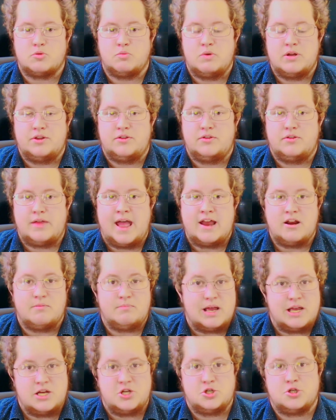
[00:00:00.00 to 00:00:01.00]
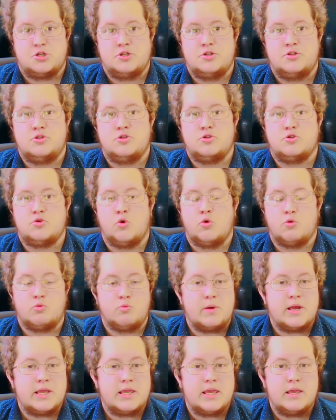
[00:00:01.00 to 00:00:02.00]
with animations or
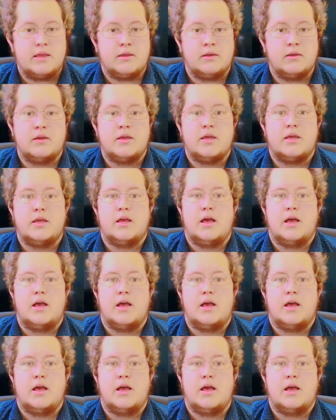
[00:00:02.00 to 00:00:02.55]
rigging